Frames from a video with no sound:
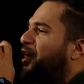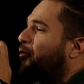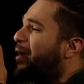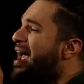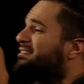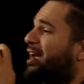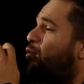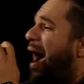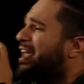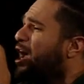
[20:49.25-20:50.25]
The reason
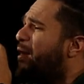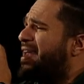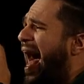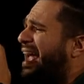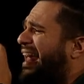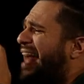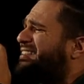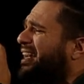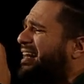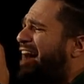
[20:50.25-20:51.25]
why you and I get
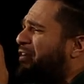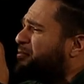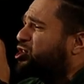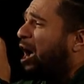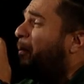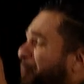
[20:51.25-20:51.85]
to love him so